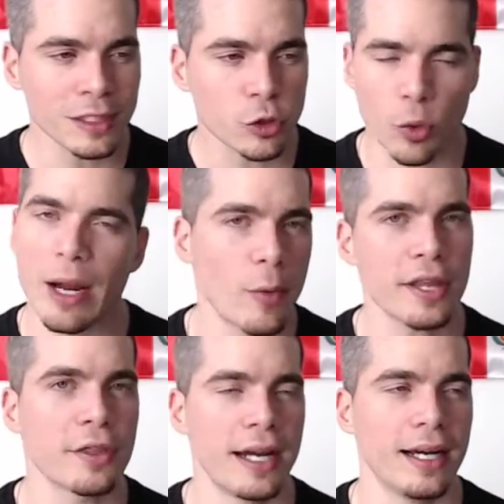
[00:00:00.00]
So I
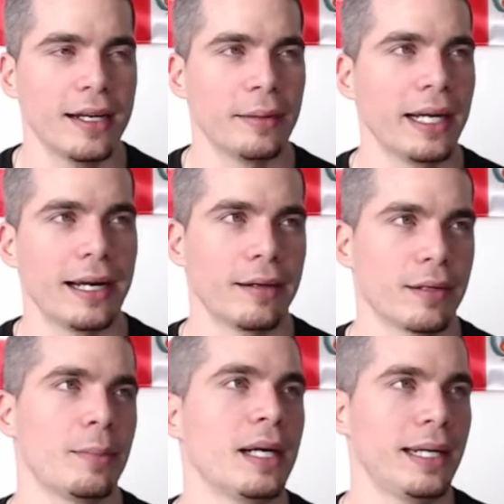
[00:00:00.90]
went there. I mean, I go,
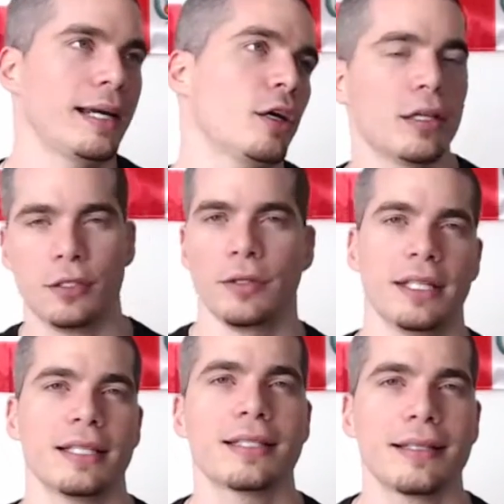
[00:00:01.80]
come on, I gotta do
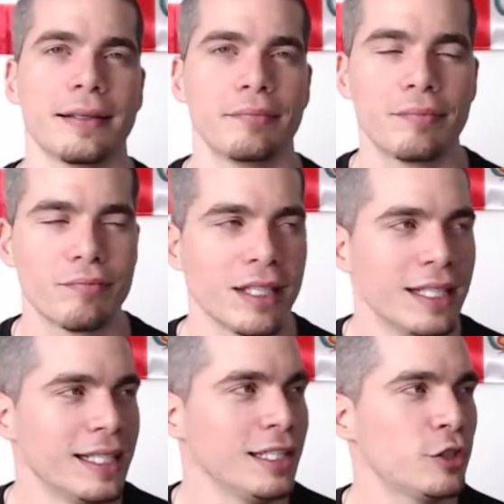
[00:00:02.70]
this. It
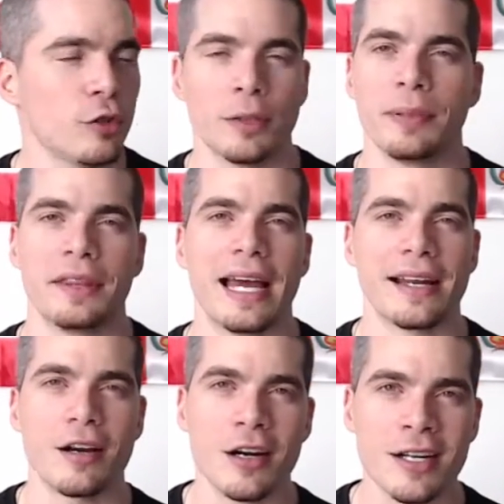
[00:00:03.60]
shouldn't be that
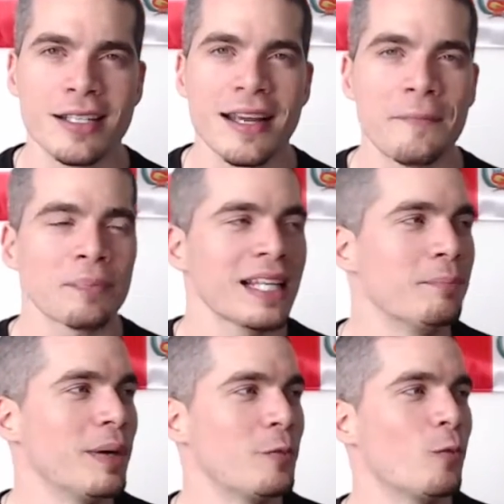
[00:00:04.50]
hard.
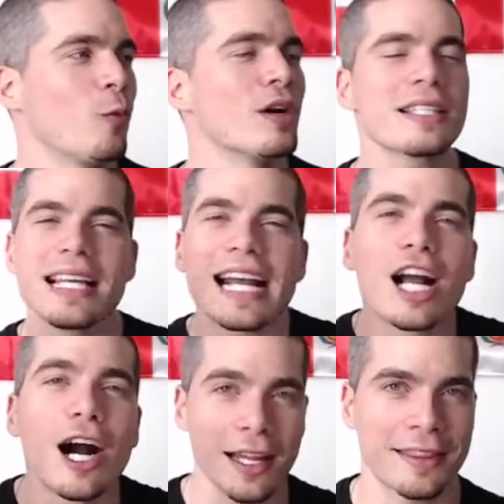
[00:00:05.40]
But once I
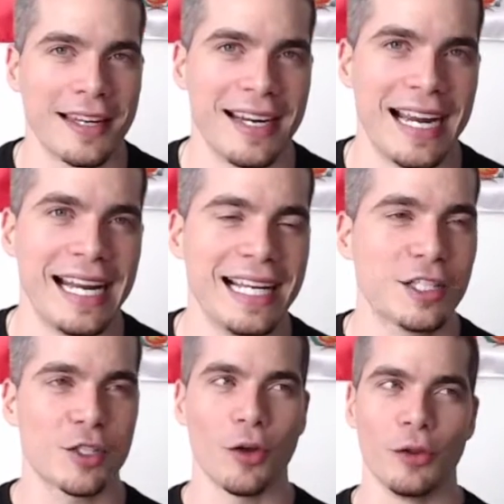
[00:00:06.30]
got there and I
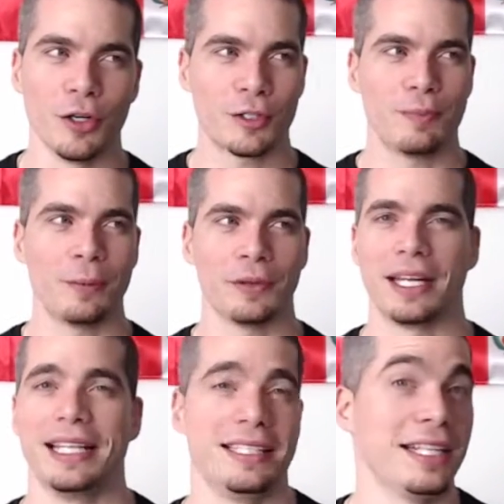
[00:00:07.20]
saw those people
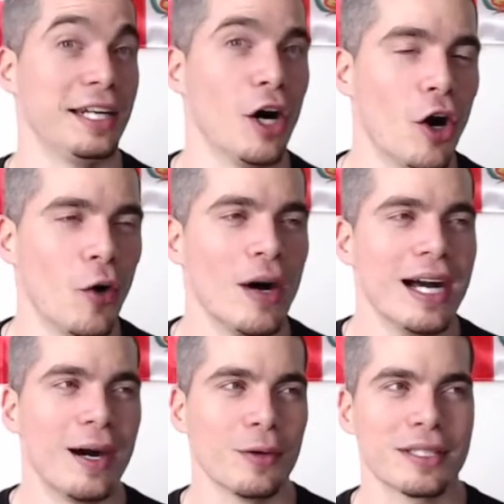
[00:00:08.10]
that I didn't know,
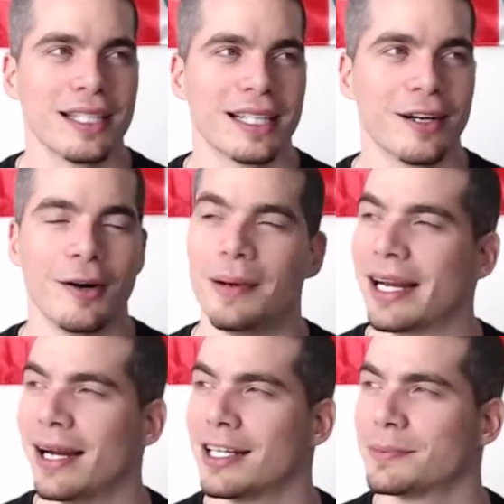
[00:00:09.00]
I was like, oh
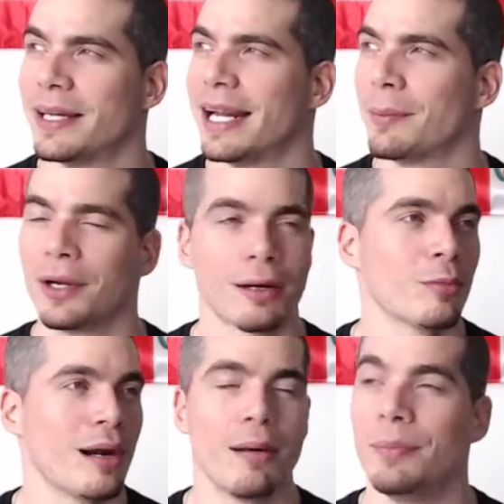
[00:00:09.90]
my gosh, man, I'm gonna
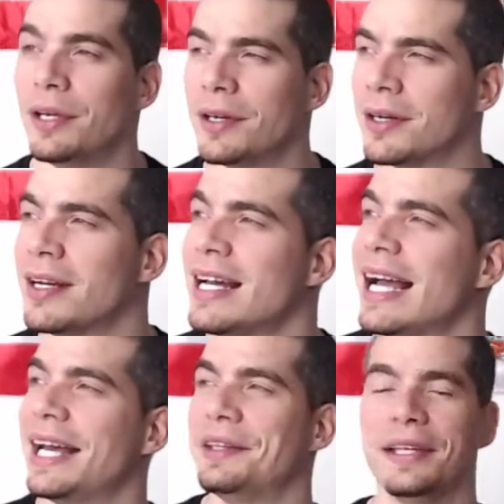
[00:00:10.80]
grab a beer.
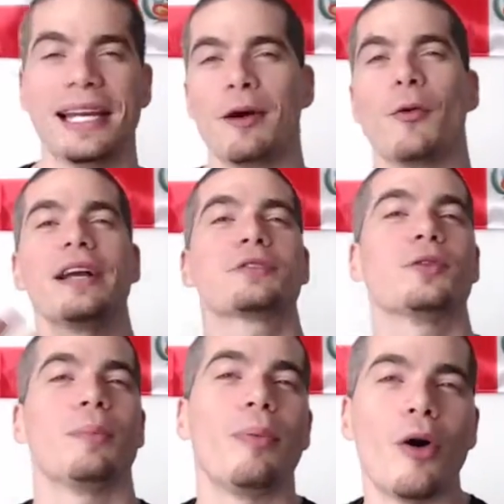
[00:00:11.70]
And then I went to
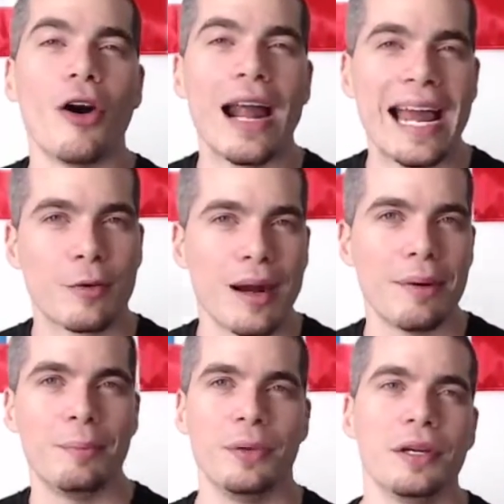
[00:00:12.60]
the bar, I
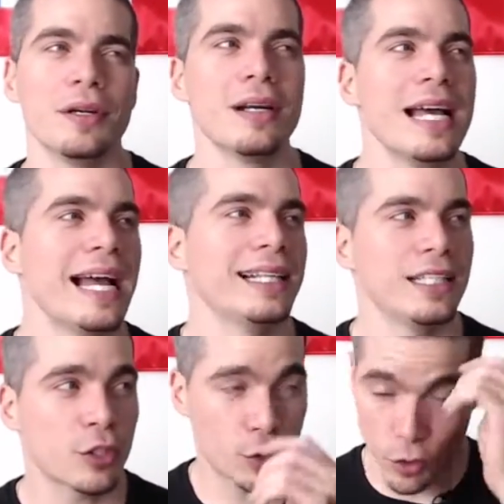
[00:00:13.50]
grabbed a beer, and
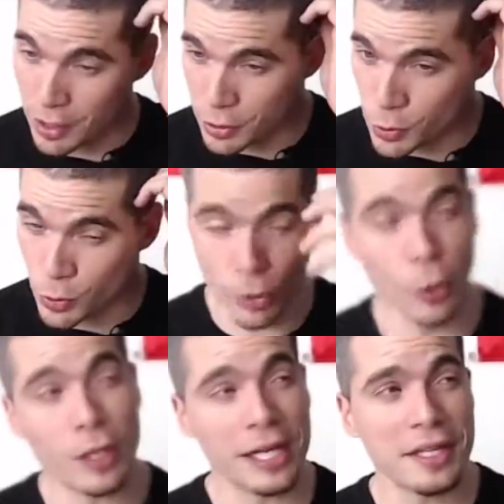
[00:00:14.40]
I started to
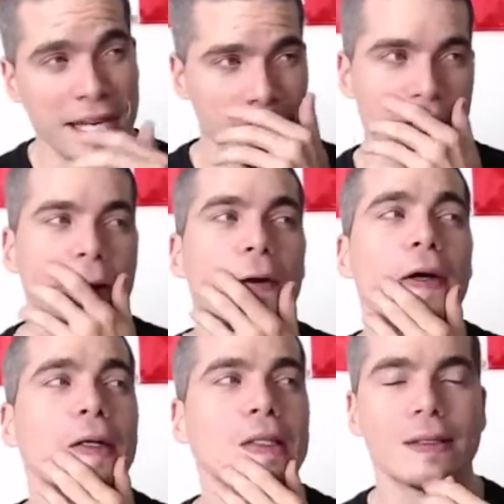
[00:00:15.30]
look at them like,
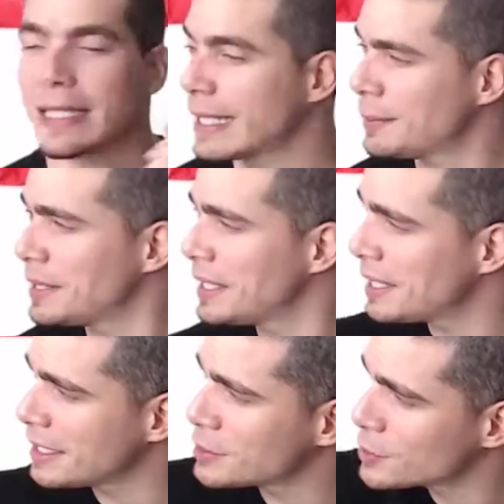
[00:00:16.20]
oh, okay,
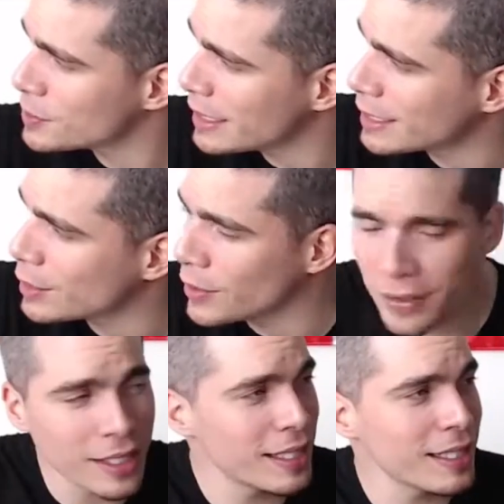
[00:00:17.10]
man, should I go
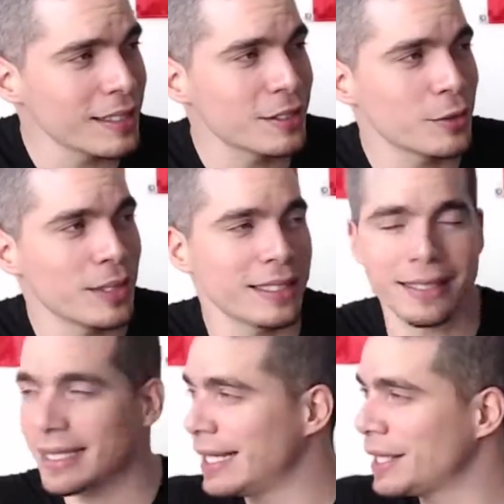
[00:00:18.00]
there? Should I
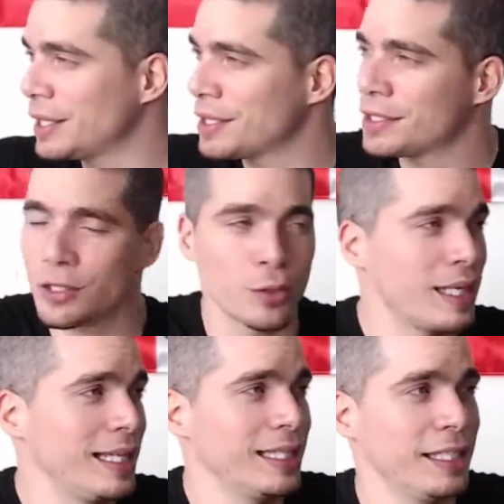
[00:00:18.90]
stay here?
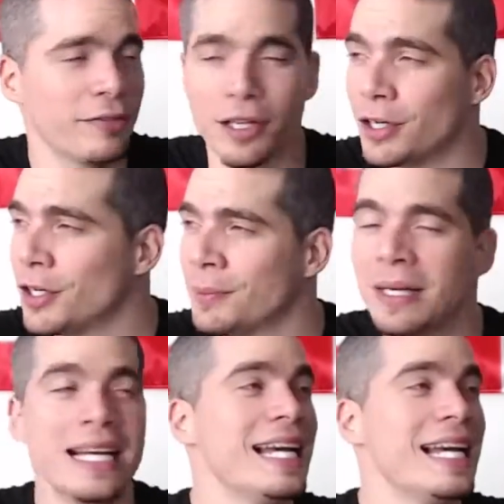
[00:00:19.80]
Should I leave home?